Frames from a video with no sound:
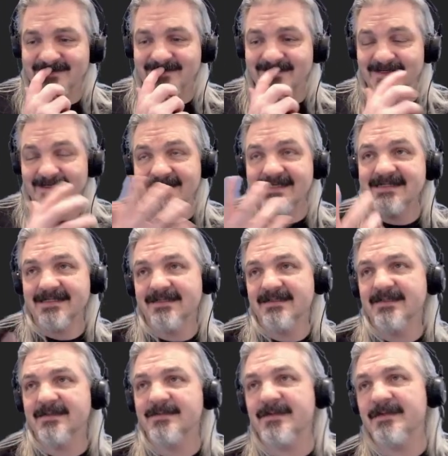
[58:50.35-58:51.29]
deleted
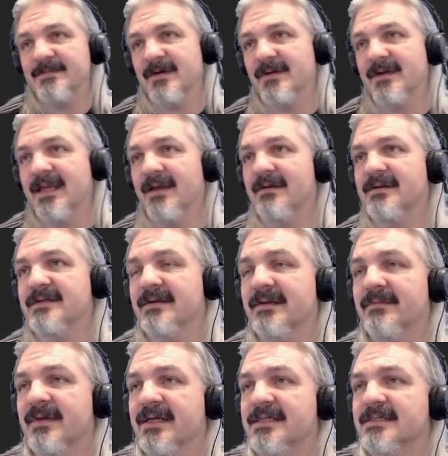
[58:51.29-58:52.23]
the female character
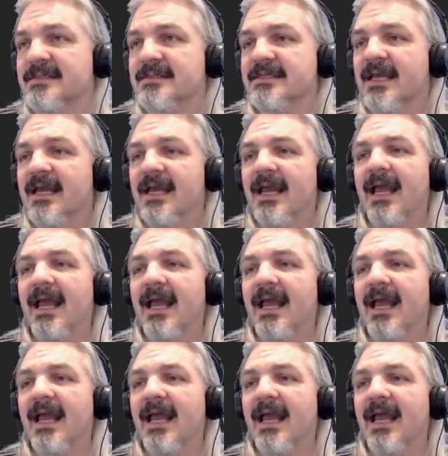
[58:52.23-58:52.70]
animations